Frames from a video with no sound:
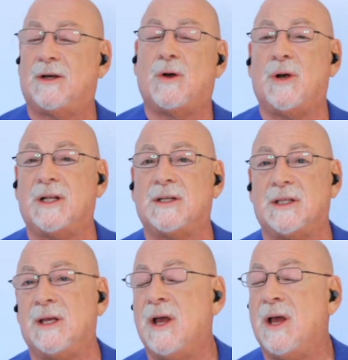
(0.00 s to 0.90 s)
according to
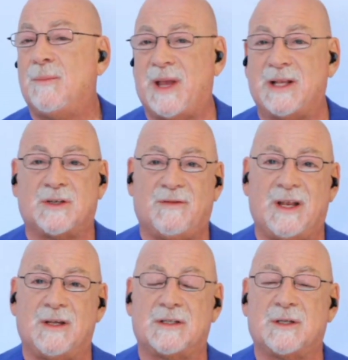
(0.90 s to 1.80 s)
the
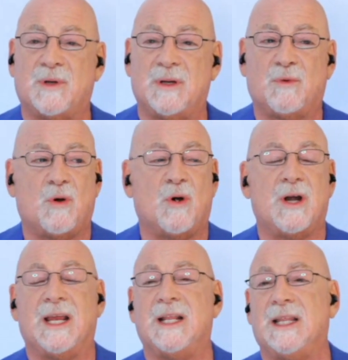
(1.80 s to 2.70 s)
Pennsylvania Supreme
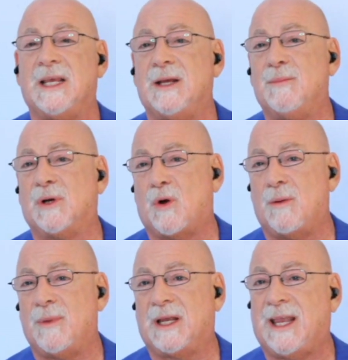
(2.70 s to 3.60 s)
Court in the
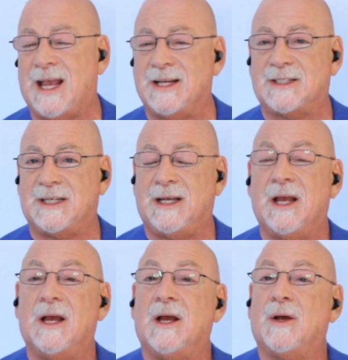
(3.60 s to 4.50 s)
McCormick Casey
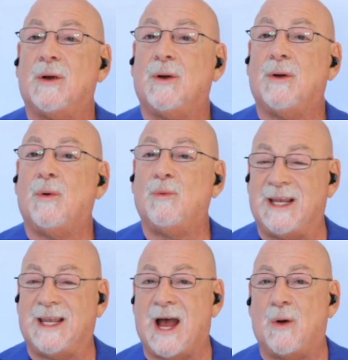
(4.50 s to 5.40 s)

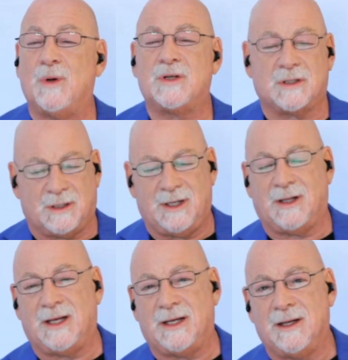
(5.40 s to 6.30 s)
recount, which
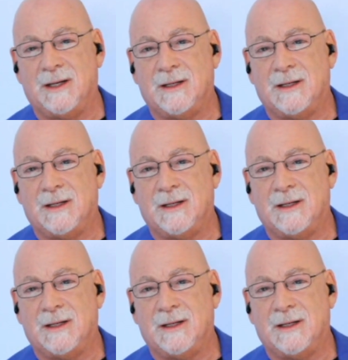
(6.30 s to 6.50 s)
clearly